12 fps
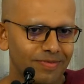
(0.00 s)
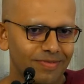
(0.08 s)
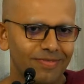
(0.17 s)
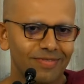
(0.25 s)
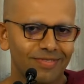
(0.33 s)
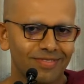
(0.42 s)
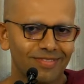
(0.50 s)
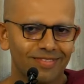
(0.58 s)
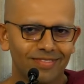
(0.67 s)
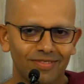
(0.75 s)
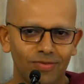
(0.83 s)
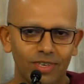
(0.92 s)

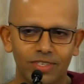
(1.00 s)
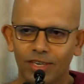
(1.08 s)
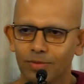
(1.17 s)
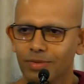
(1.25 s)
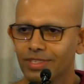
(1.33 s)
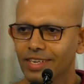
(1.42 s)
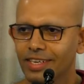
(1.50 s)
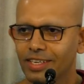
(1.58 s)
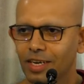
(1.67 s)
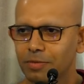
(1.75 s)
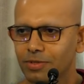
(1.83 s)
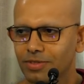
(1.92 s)
when judgment day
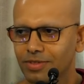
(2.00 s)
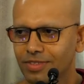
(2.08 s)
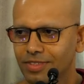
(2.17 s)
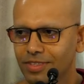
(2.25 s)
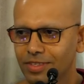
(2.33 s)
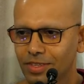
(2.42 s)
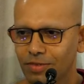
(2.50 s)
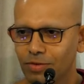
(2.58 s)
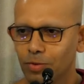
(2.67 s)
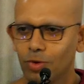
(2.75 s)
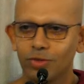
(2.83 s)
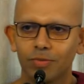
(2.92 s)
comes, if
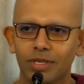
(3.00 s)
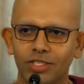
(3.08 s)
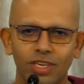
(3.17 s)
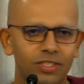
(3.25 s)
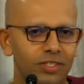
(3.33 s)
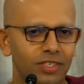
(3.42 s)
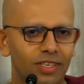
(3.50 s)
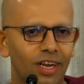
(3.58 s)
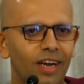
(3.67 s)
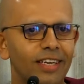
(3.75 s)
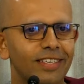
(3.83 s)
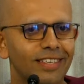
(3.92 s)
you want to be judged
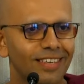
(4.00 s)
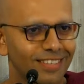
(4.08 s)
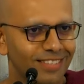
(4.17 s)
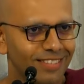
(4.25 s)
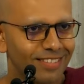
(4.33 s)
kindly,